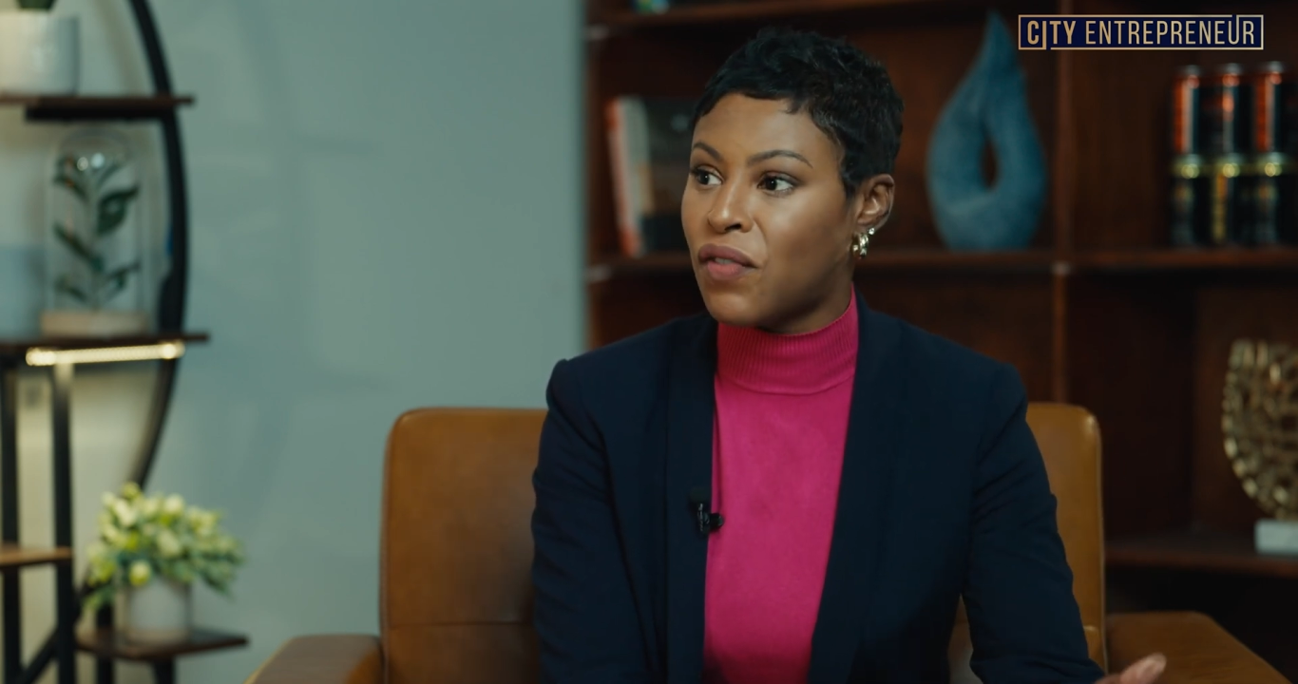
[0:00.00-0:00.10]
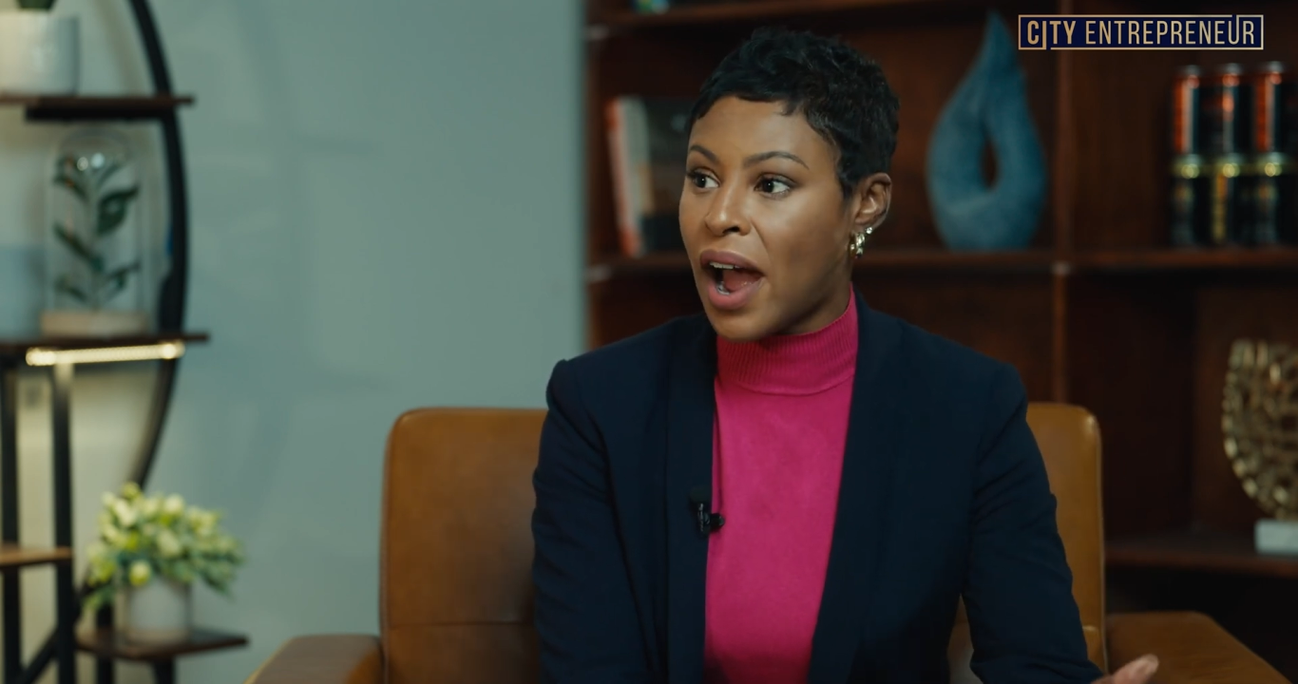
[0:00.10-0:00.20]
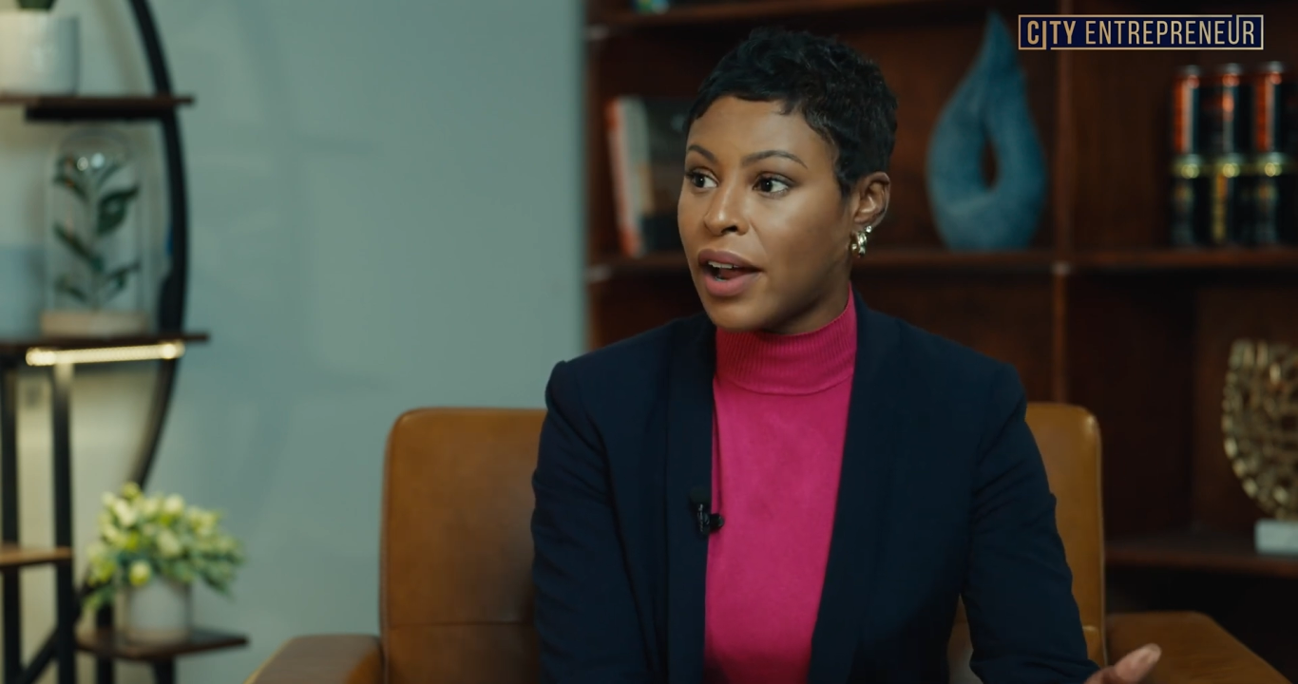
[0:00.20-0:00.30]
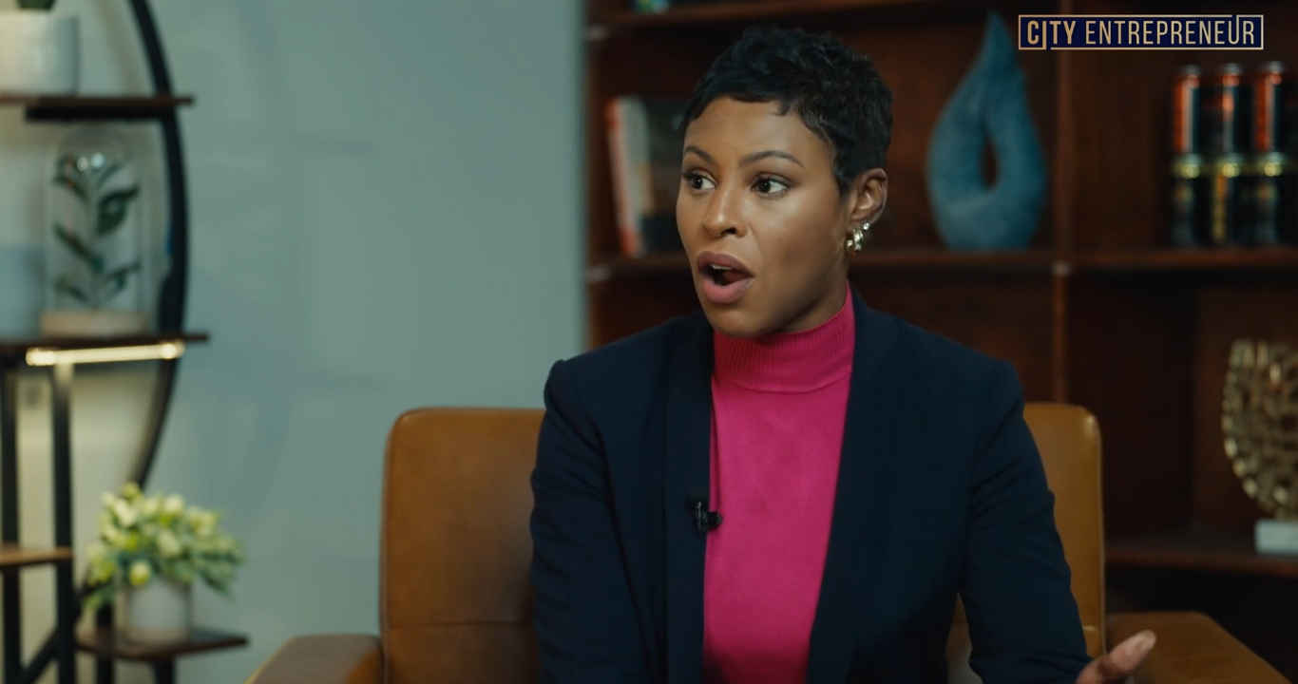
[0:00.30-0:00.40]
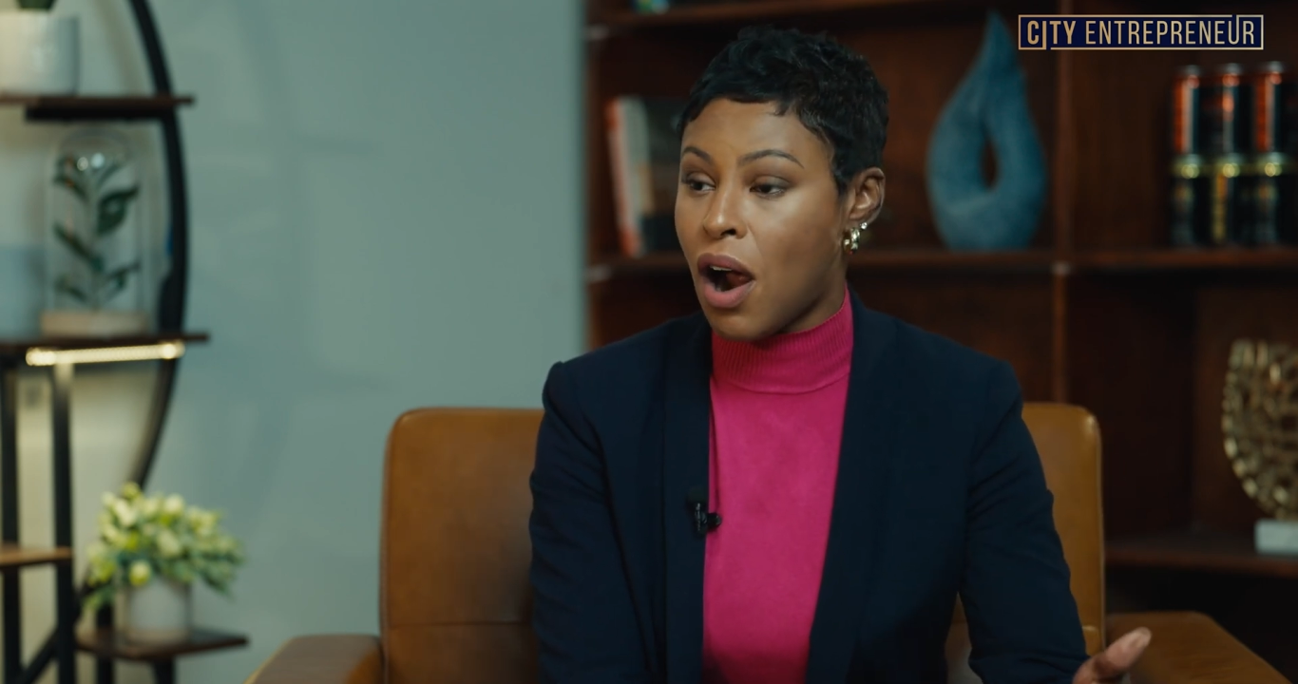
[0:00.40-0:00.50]

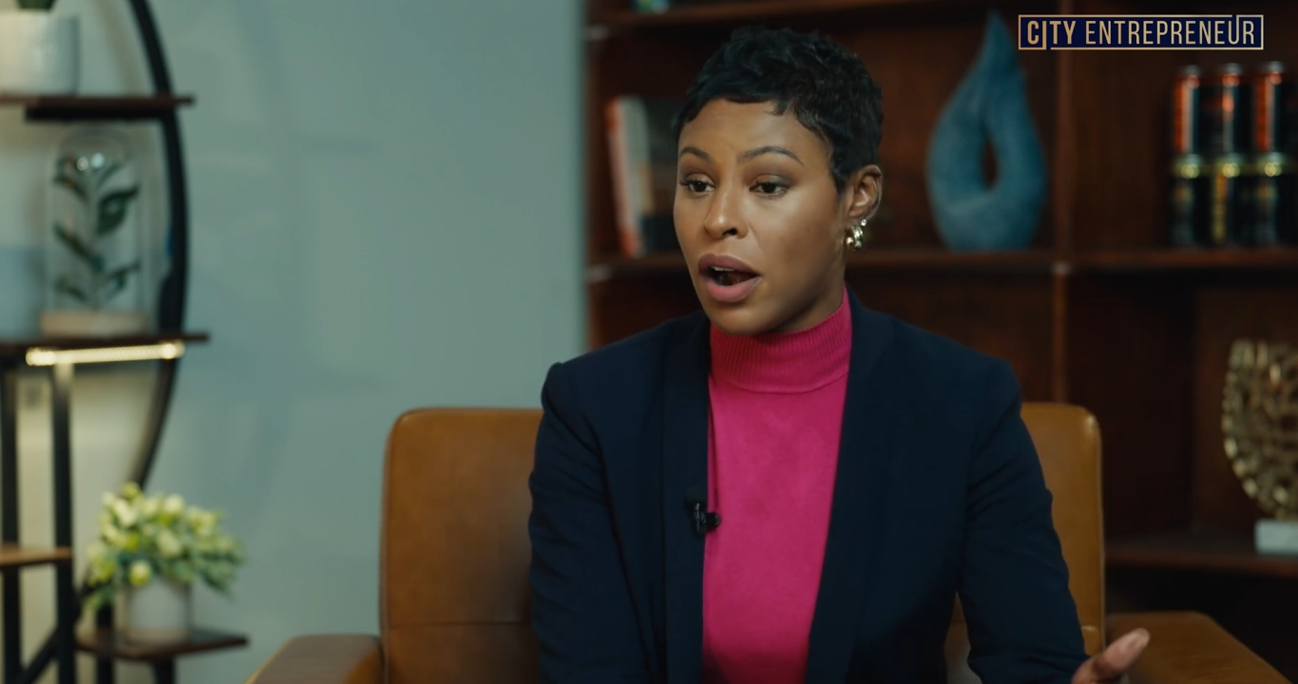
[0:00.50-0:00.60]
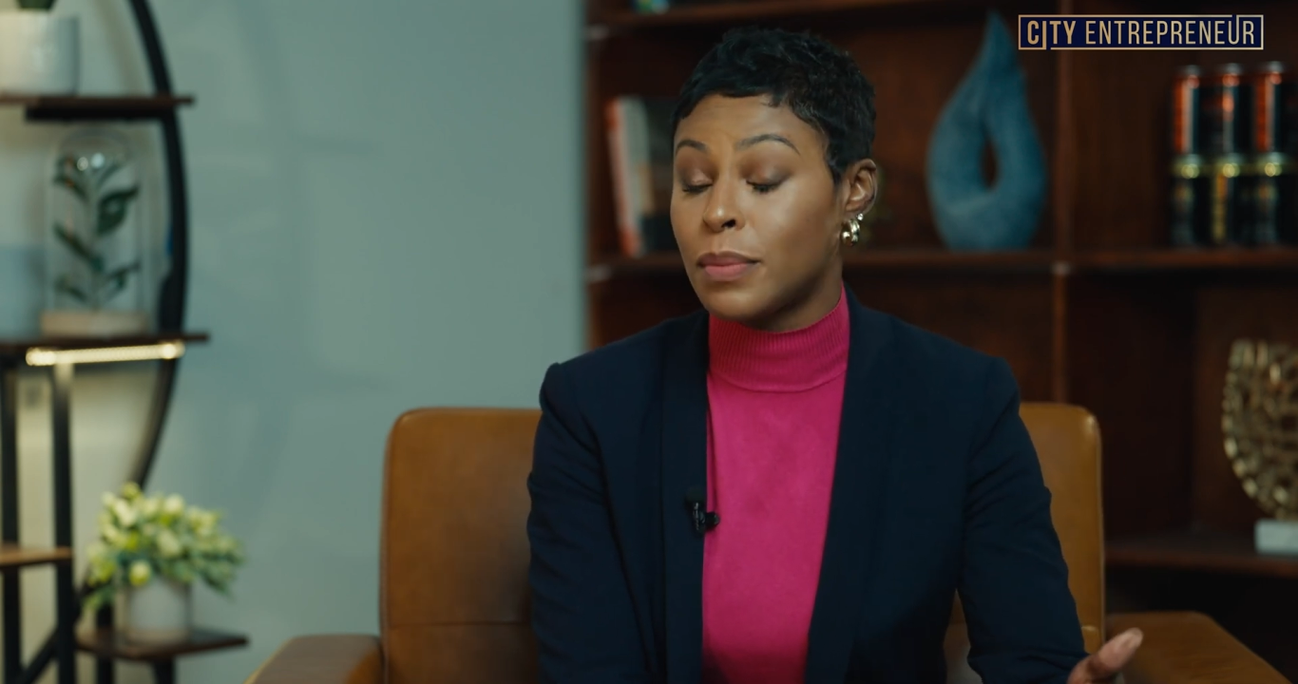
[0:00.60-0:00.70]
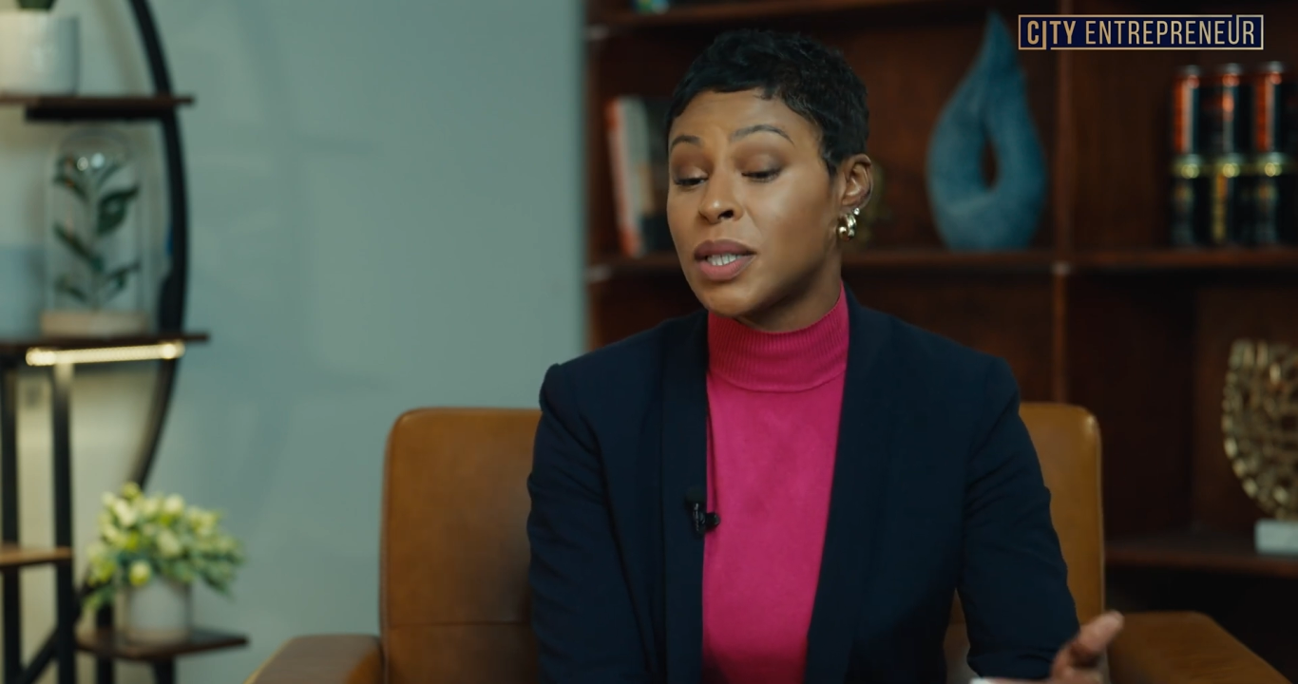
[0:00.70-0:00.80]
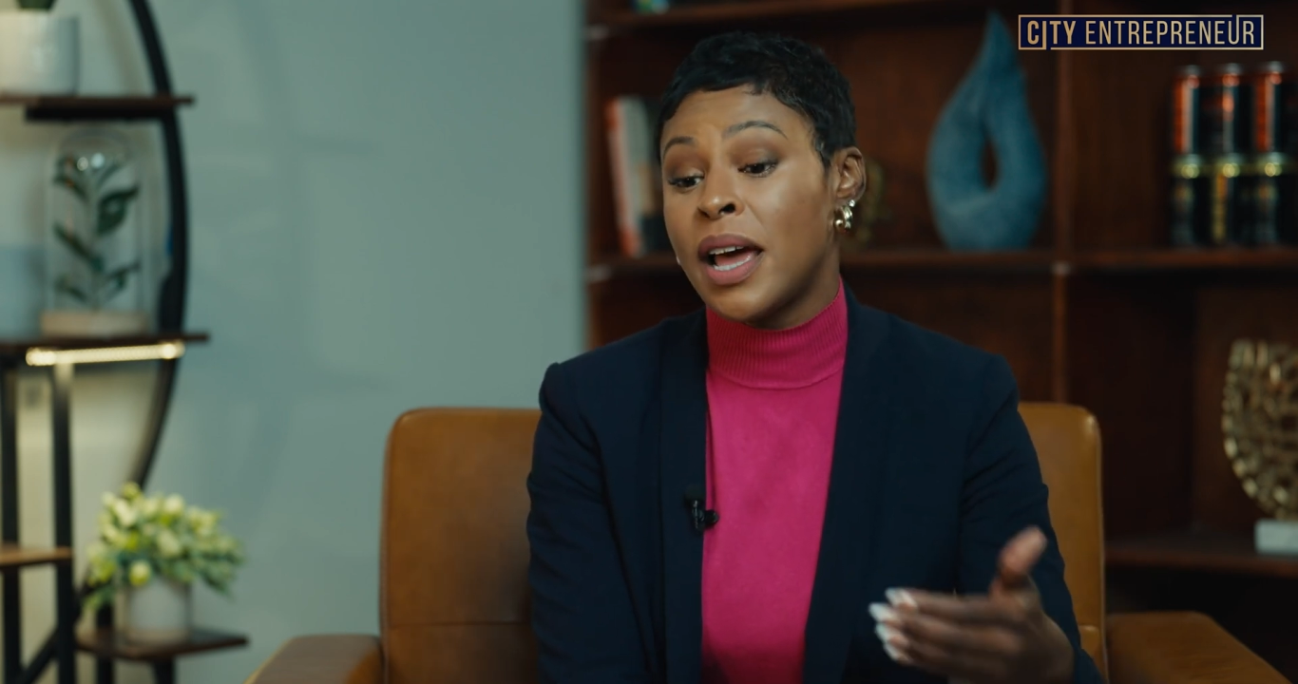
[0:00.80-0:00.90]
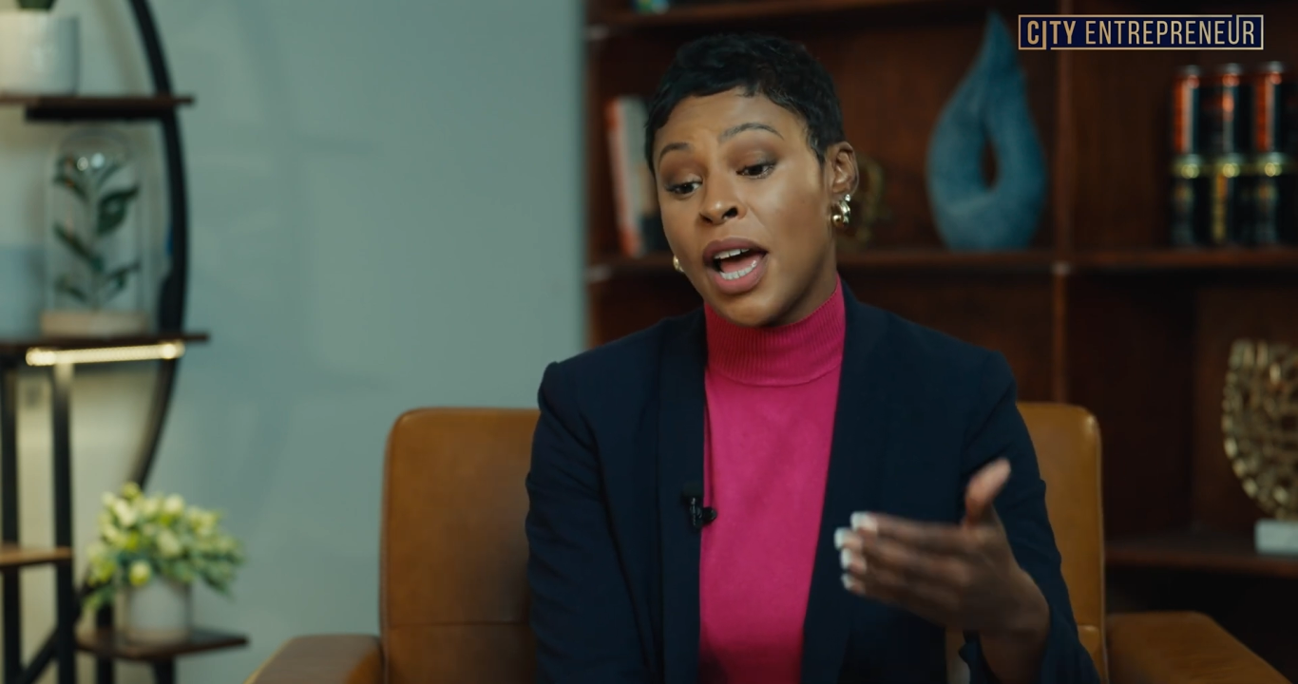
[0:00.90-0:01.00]

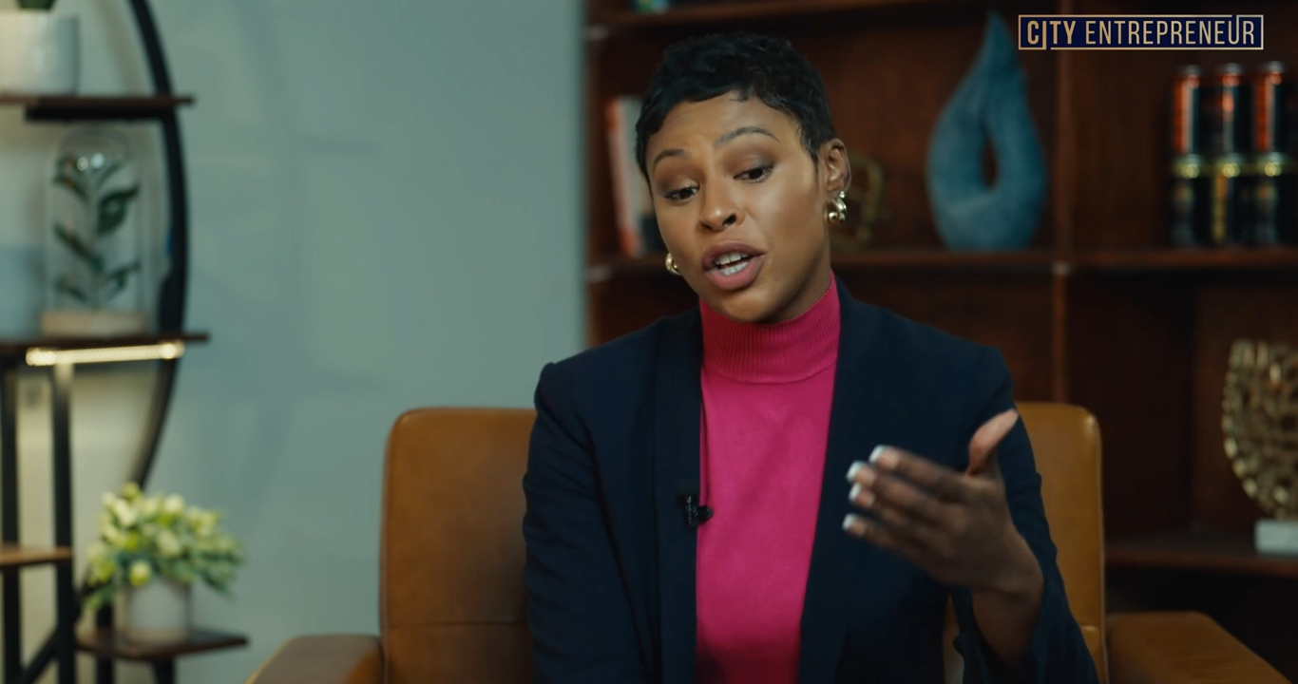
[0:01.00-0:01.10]
firearms.